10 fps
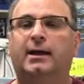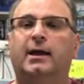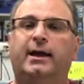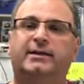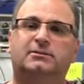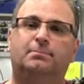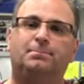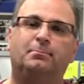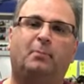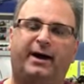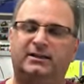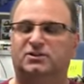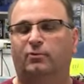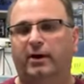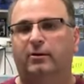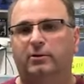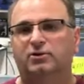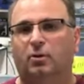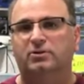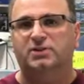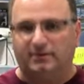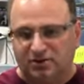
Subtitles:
It's minus the radio control stuff,